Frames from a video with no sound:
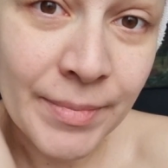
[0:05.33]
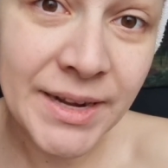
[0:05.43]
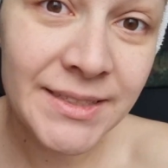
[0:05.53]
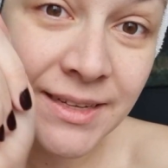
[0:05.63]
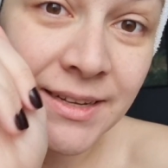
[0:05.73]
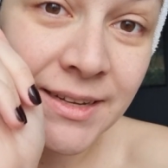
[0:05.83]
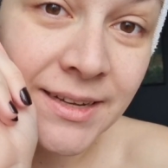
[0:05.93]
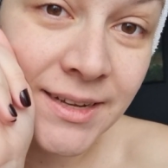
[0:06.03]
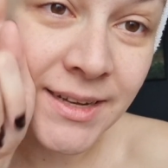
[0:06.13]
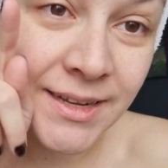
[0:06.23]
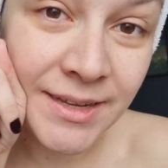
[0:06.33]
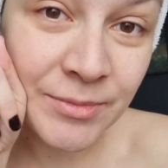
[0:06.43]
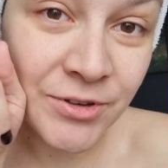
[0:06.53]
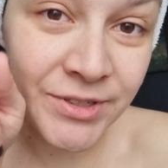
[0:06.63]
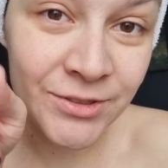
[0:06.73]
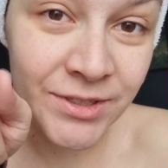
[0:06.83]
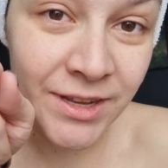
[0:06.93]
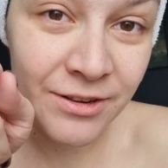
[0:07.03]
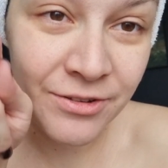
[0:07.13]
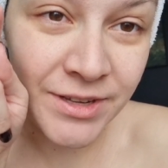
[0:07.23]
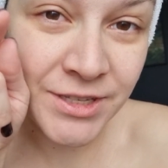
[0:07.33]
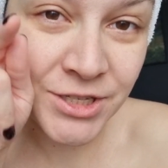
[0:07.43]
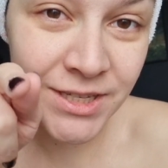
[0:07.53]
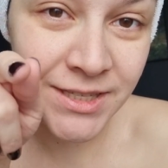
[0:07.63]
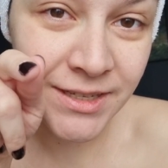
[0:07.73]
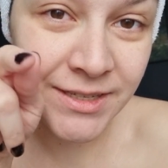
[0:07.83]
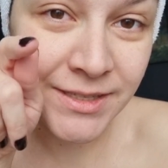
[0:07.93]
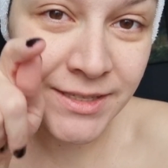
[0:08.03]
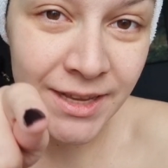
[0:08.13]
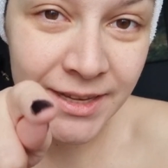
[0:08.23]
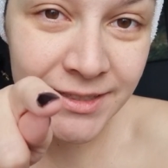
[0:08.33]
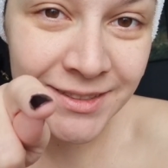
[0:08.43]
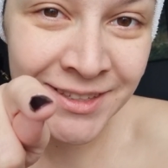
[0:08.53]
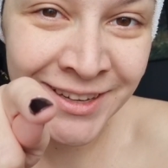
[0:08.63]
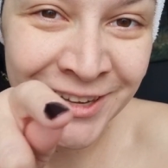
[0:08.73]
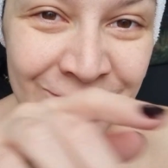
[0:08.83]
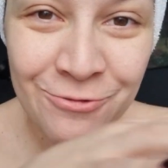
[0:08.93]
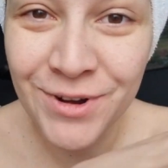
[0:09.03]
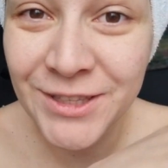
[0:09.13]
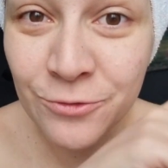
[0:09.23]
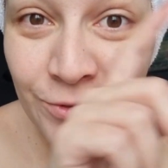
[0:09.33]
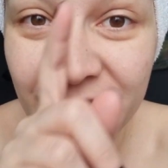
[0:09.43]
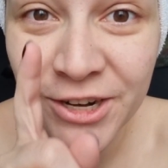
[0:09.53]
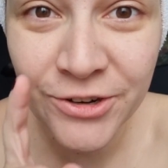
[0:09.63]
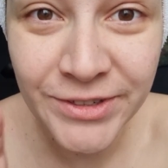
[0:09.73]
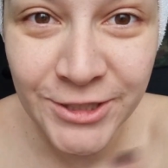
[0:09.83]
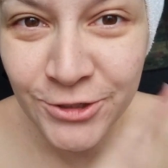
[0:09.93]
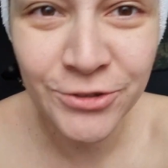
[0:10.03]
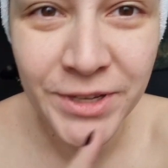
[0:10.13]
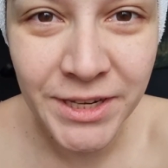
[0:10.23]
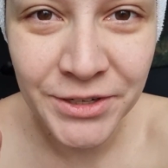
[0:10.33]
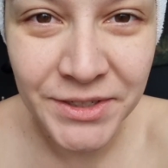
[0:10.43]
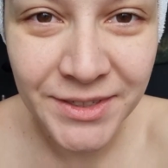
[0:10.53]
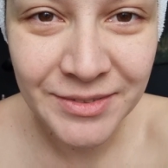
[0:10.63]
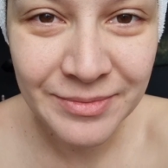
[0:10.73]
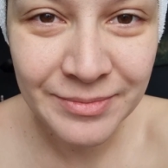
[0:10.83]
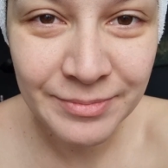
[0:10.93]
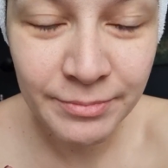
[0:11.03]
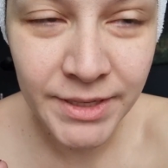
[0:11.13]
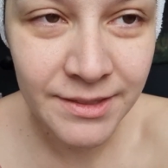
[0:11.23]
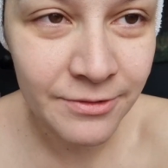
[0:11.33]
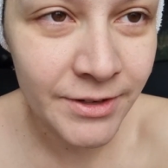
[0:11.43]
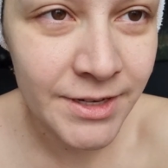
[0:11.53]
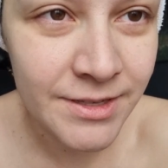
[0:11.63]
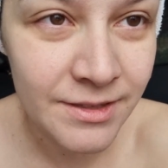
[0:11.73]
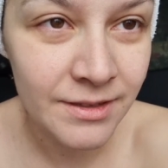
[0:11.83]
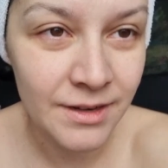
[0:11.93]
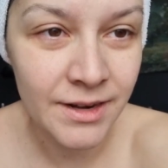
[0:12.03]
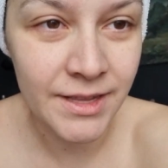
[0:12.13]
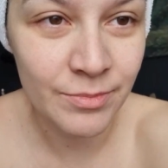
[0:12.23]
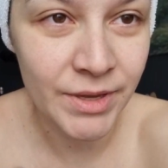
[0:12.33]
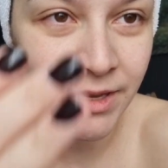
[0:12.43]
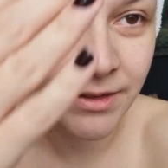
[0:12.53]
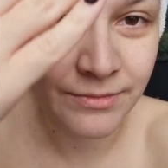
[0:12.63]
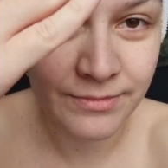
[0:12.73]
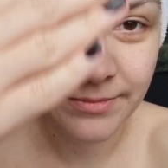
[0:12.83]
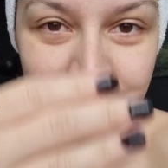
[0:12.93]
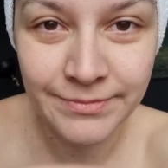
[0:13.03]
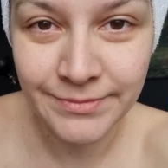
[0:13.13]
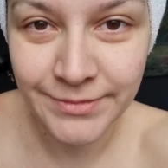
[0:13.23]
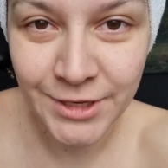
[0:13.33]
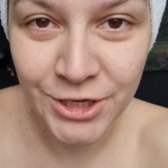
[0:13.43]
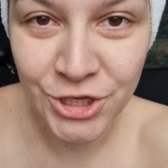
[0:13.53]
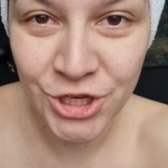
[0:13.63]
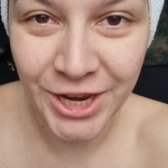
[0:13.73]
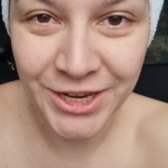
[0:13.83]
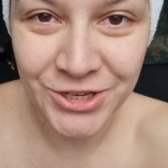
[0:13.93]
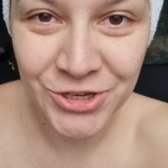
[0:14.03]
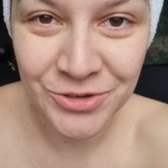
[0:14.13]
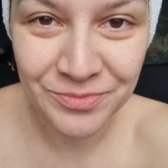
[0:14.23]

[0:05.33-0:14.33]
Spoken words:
But I am going to tell you in just a second what we are going to do here. But first, let me change.